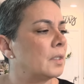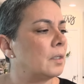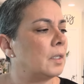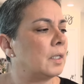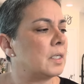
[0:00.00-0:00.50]

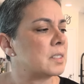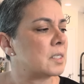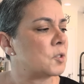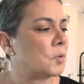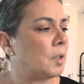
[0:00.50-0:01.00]
And eh, it
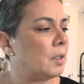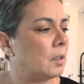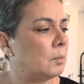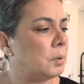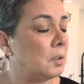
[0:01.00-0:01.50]
says three and
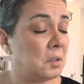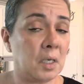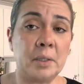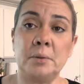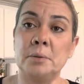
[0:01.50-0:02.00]
up.
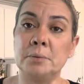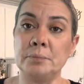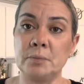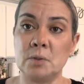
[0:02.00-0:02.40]
I don't know.